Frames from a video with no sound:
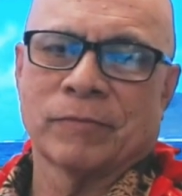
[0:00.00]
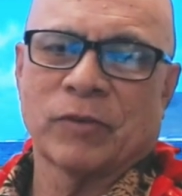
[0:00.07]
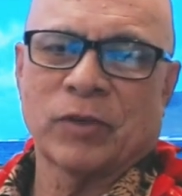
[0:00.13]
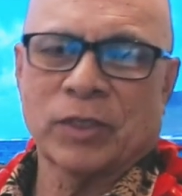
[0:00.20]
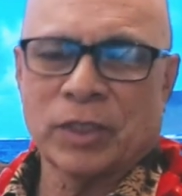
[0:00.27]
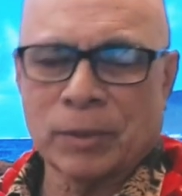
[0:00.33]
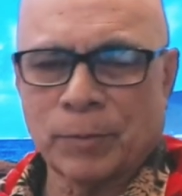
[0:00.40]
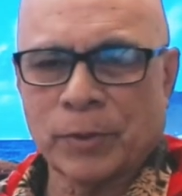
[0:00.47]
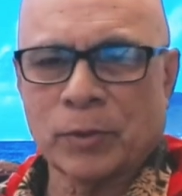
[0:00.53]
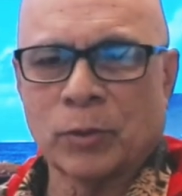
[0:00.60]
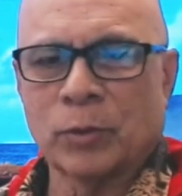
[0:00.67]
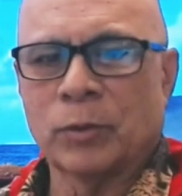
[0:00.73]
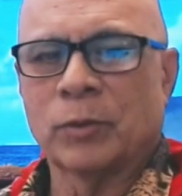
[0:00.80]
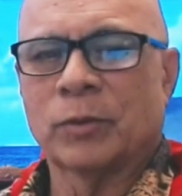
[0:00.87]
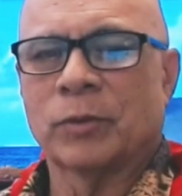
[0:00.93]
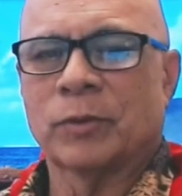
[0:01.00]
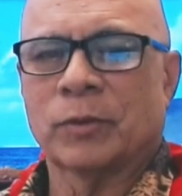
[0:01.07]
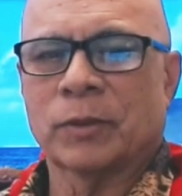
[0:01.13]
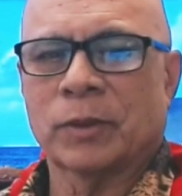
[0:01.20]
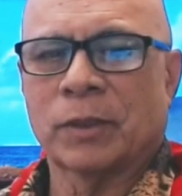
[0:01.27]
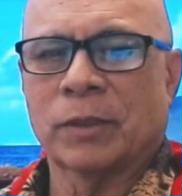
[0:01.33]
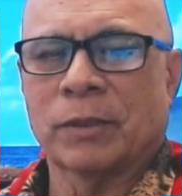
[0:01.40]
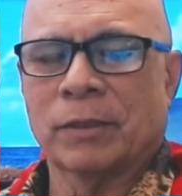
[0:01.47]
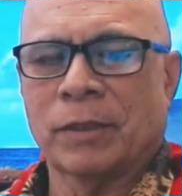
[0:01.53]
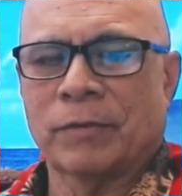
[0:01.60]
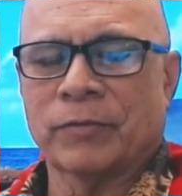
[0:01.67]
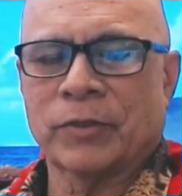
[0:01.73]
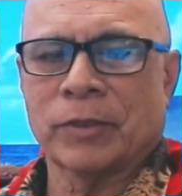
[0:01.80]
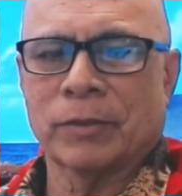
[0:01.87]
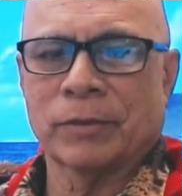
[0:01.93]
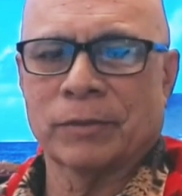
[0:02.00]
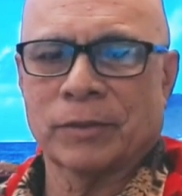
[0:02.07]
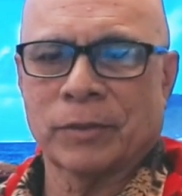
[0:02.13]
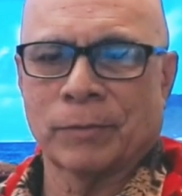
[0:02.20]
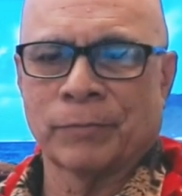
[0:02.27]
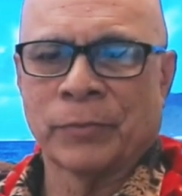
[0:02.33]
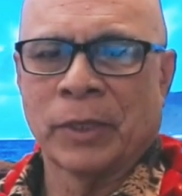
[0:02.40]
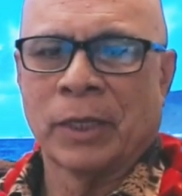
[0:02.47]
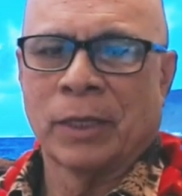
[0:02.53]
very typical love song. So